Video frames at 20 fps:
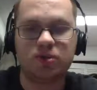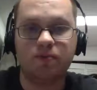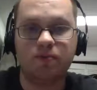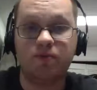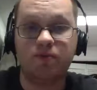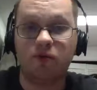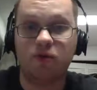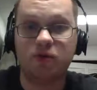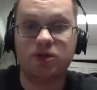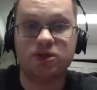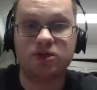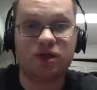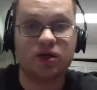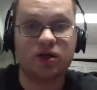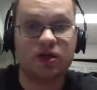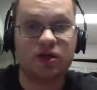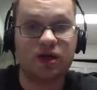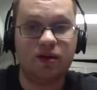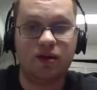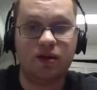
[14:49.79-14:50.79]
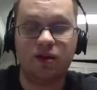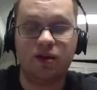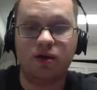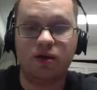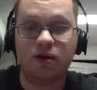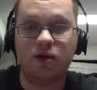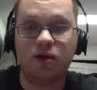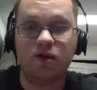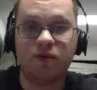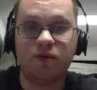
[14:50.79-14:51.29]
focused on getting into
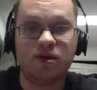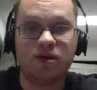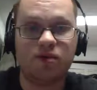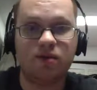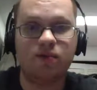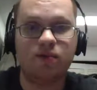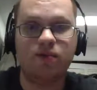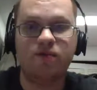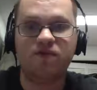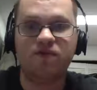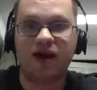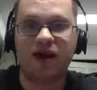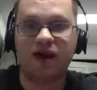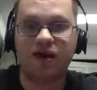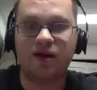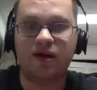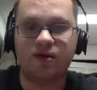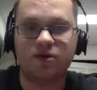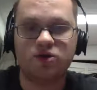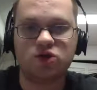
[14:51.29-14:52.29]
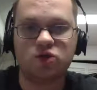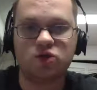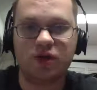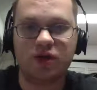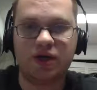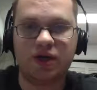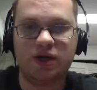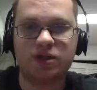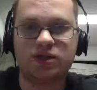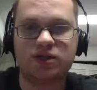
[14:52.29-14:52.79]
their rhythm, finding their
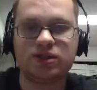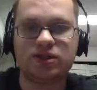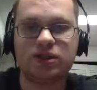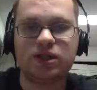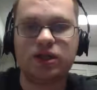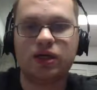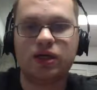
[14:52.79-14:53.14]
swings.